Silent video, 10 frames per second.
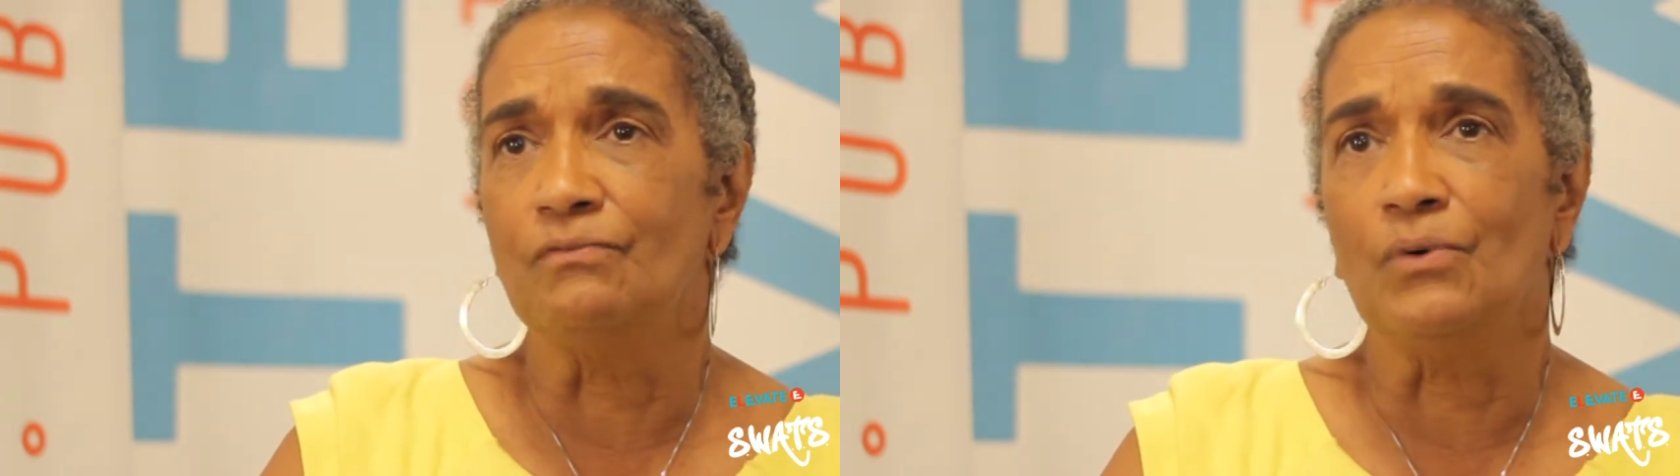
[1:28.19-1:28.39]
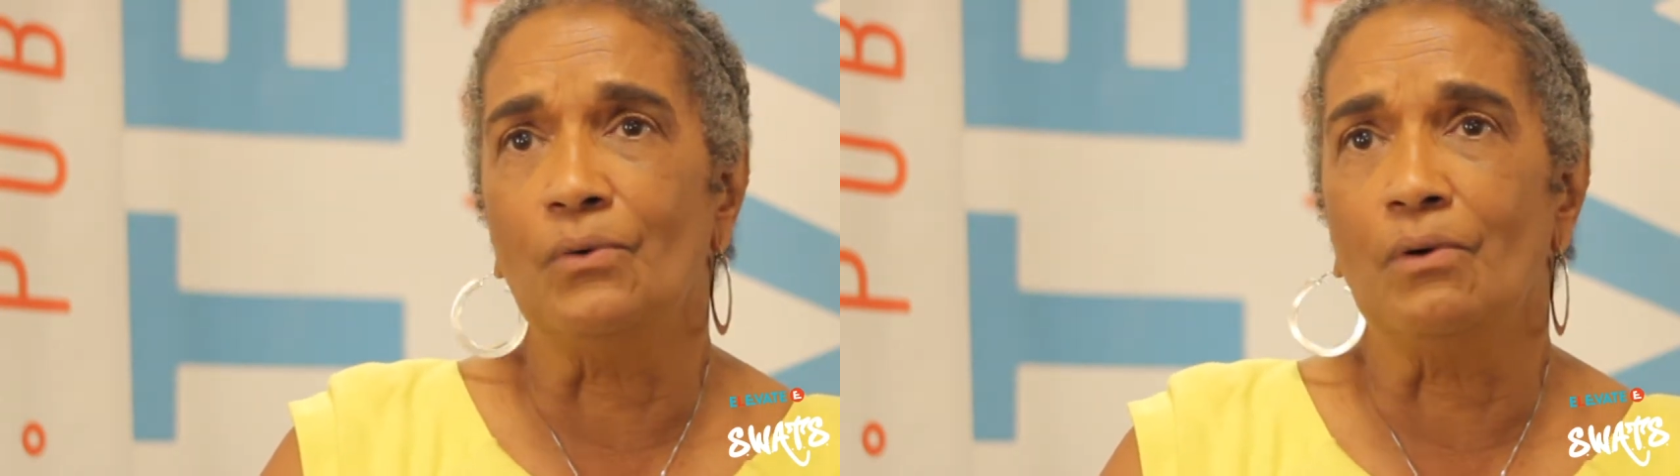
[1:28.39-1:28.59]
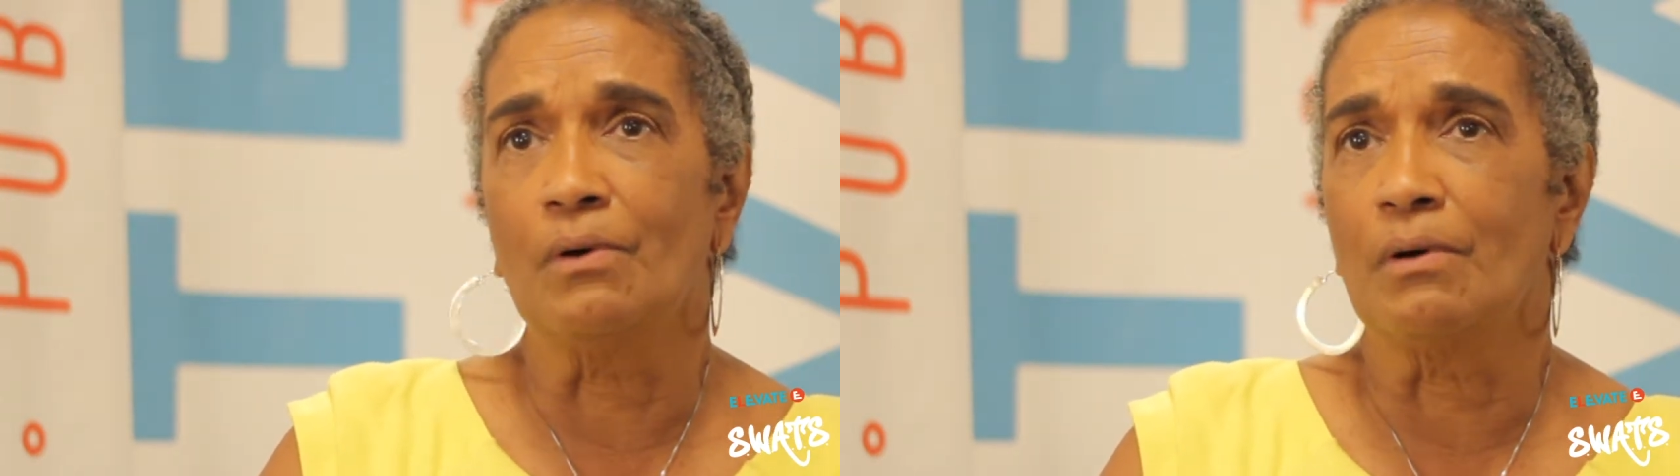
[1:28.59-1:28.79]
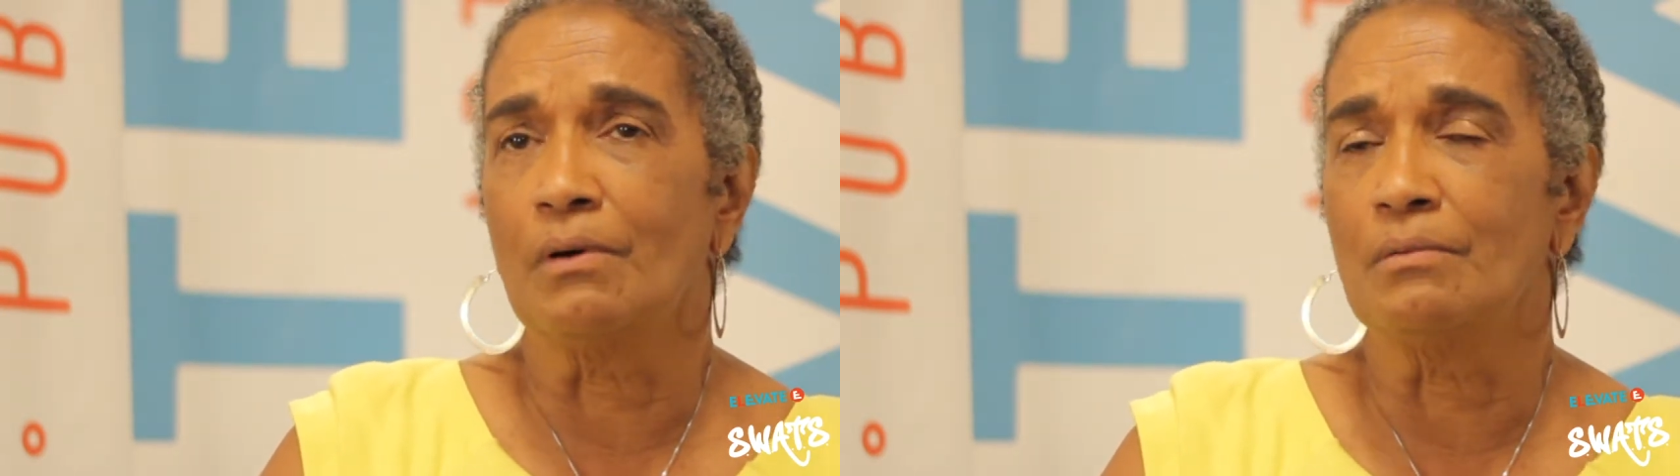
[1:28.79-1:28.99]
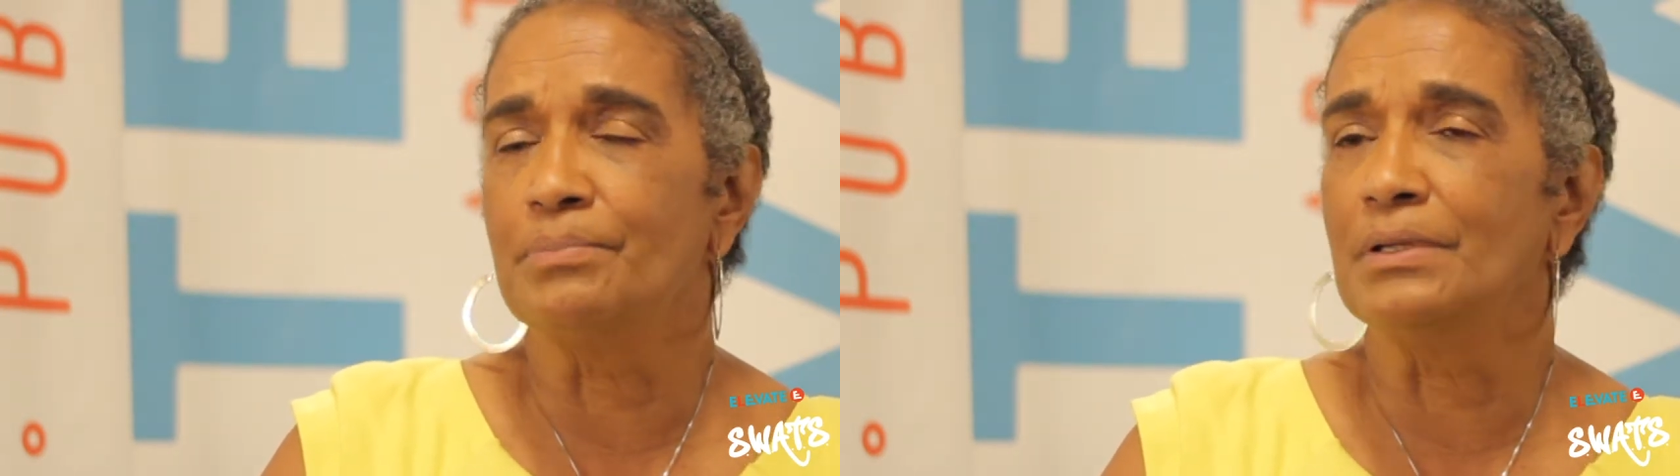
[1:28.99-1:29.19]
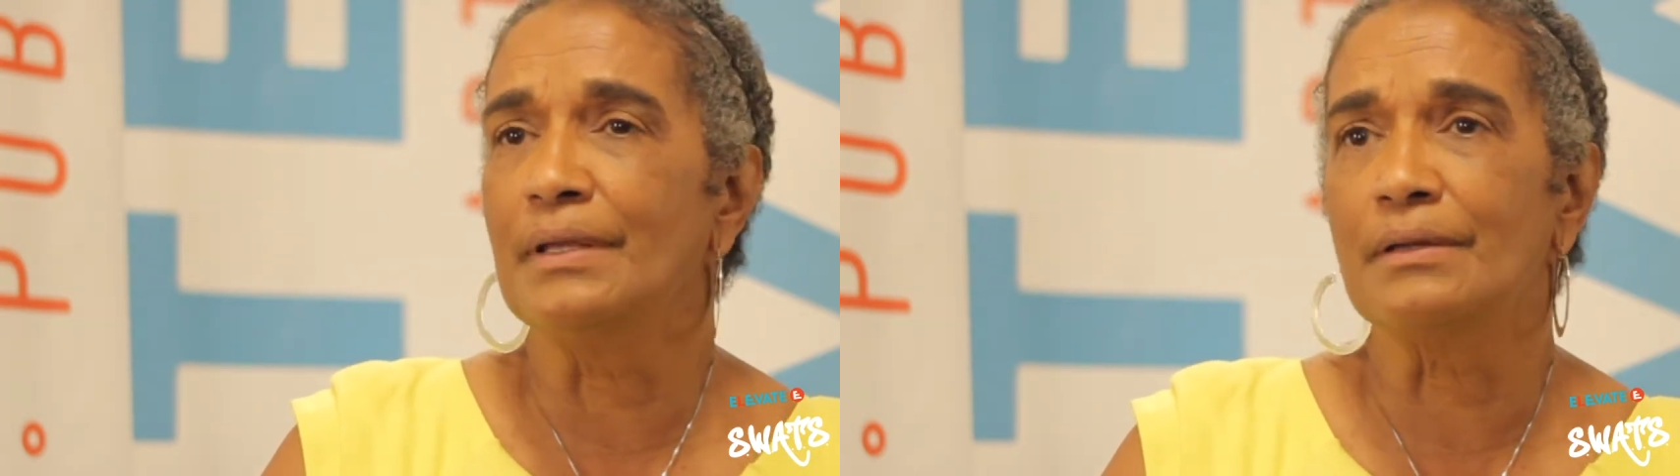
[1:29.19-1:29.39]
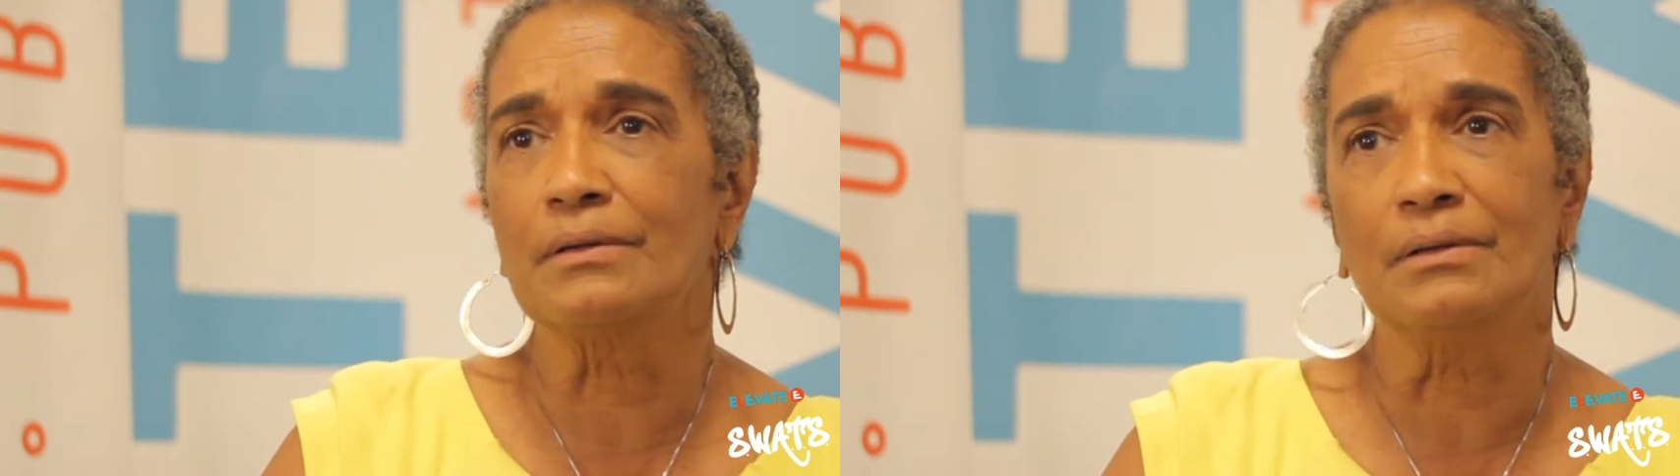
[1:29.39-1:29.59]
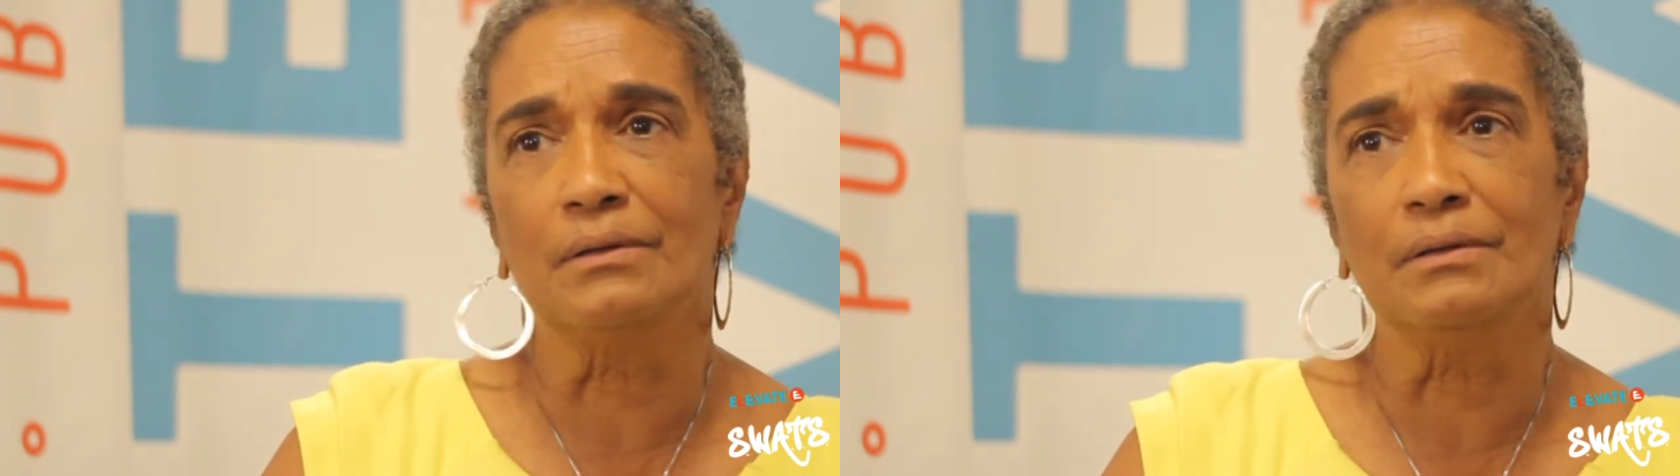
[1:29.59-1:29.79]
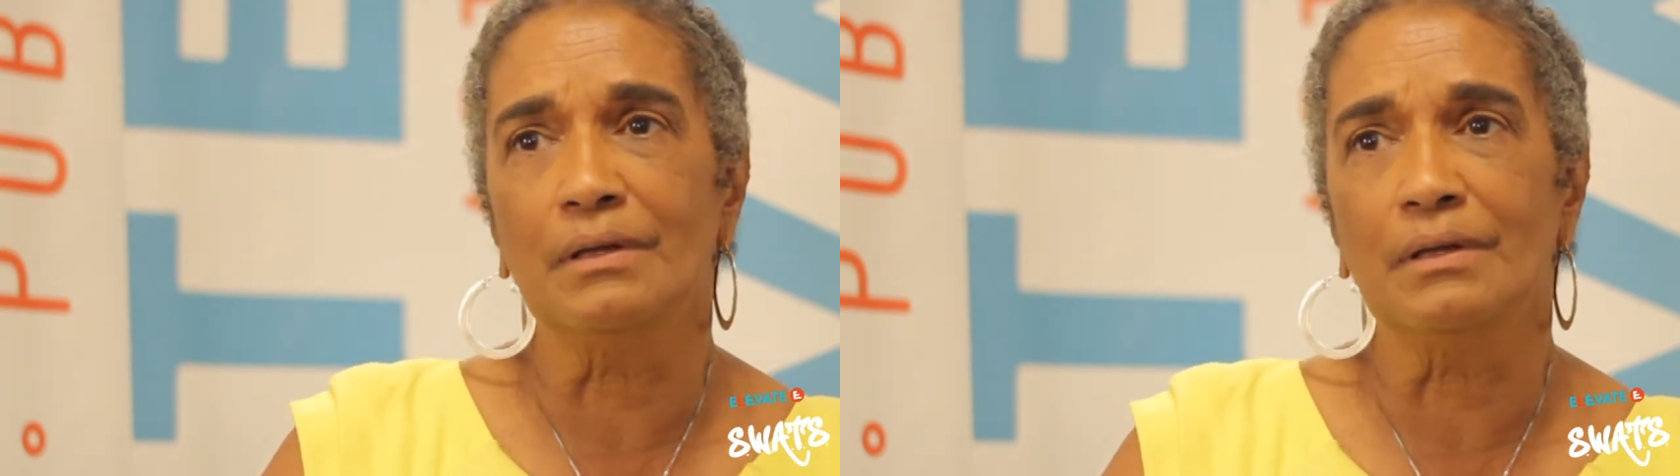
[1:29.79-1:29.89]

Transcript: for political